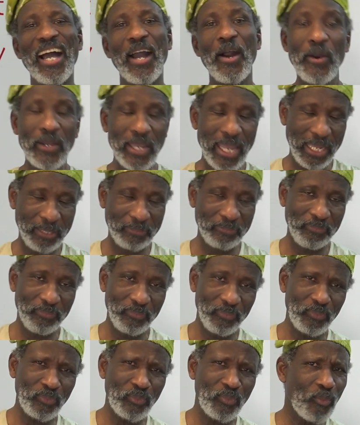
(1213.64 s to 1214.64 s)
Okay.
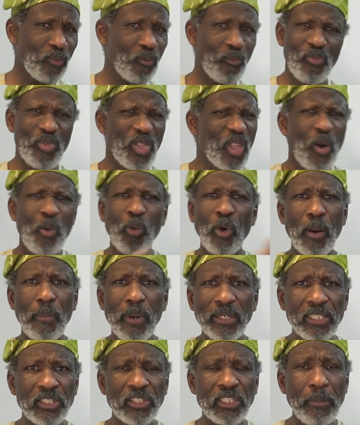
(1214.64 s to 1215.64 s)
What
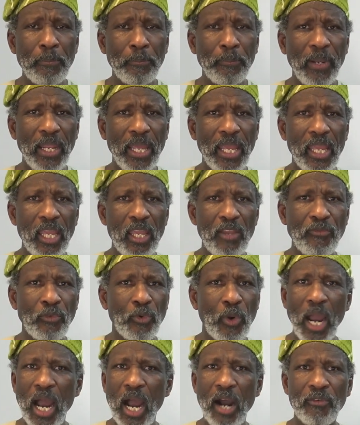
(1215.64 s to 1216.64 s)
about simply if
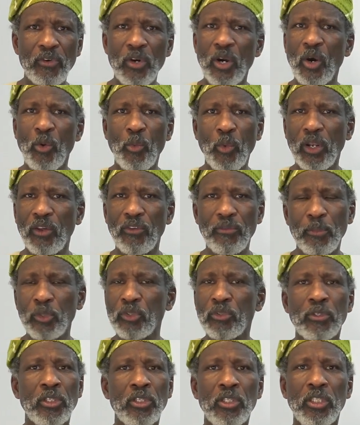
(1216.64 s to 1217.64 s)
you have one of the
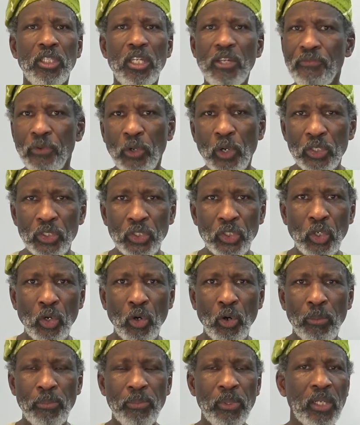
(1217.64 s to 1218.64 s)
most difficult
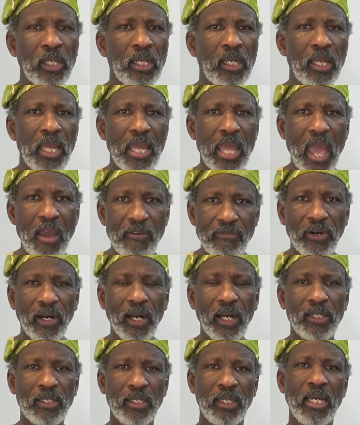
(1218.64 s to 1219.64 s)
job
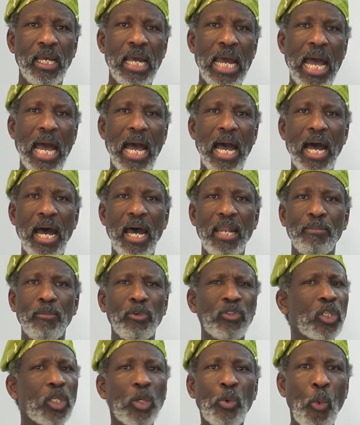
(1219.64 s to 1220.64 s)
ever and
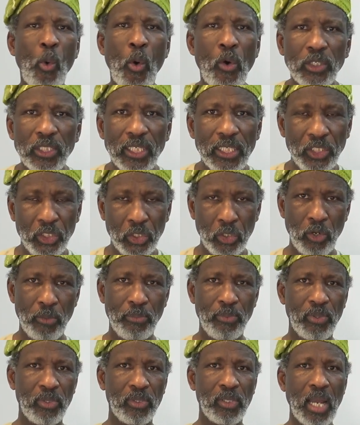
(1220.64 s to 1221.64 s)
most rewarding
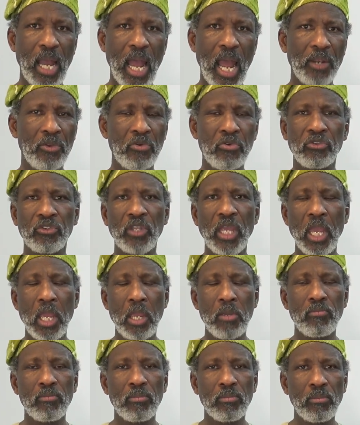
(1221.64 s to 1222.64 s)
job and you
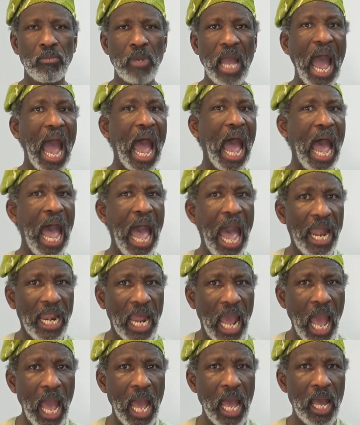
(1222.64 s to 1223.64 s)
say,
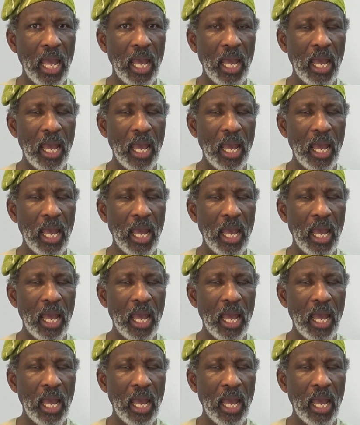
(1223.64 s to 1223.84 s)
Anna,